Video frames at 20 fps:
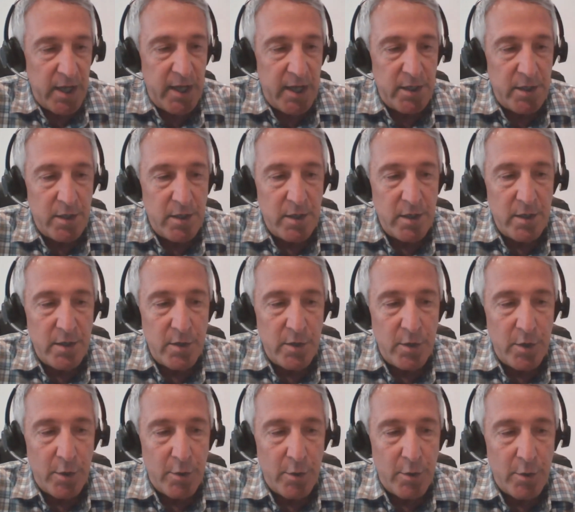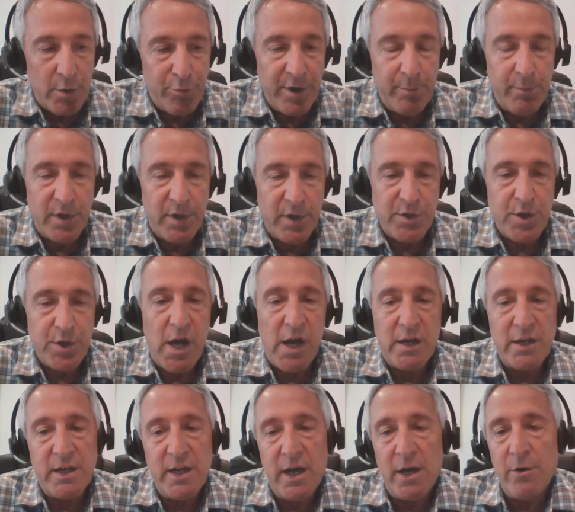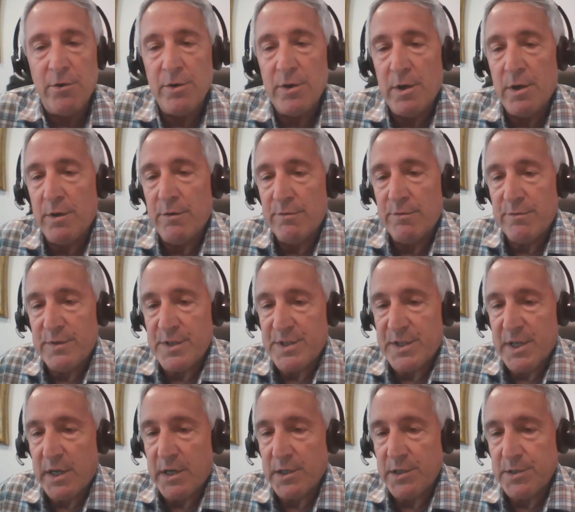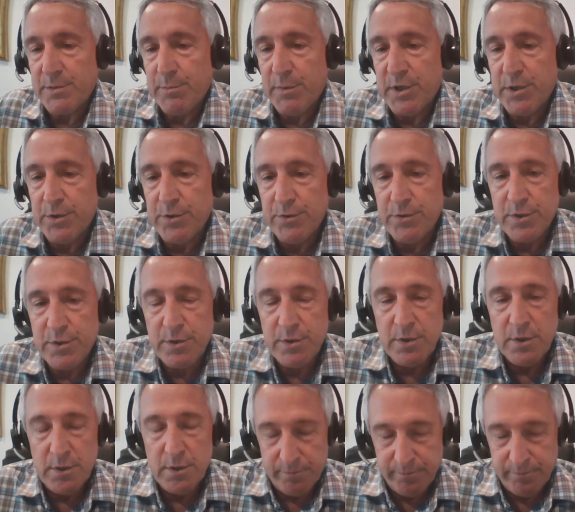and you're pretty much locked out of the settings menus.